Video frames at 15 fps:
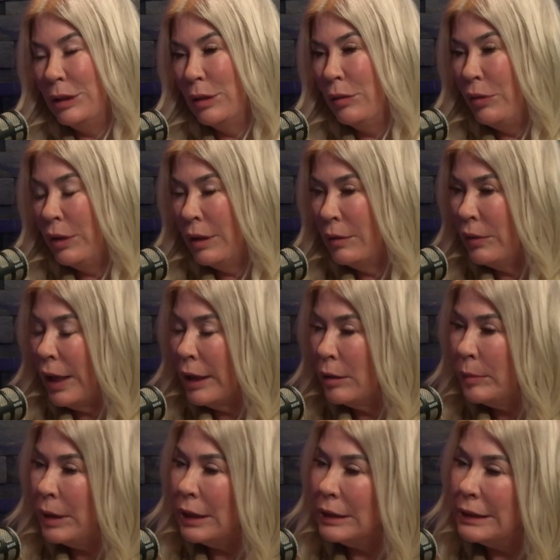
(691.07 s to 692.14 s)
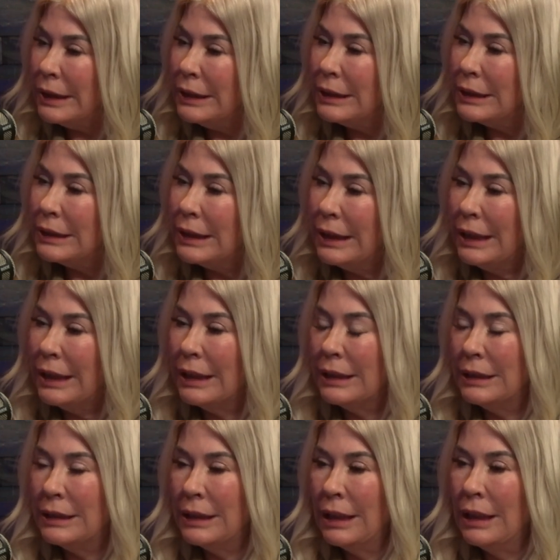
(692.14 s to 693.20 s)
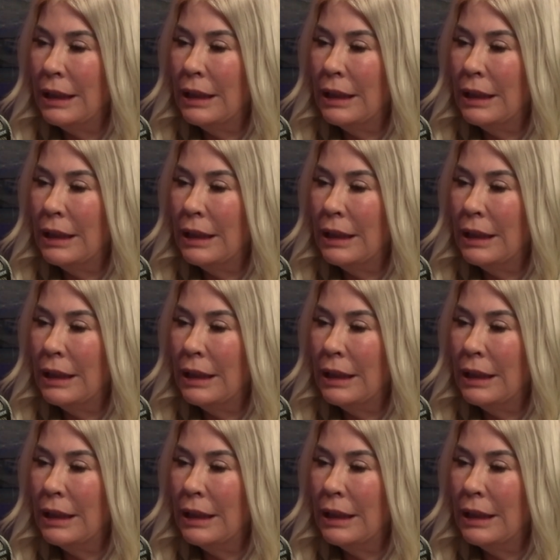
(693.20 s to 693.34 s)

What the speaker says: good for the environment. It teaches the kids.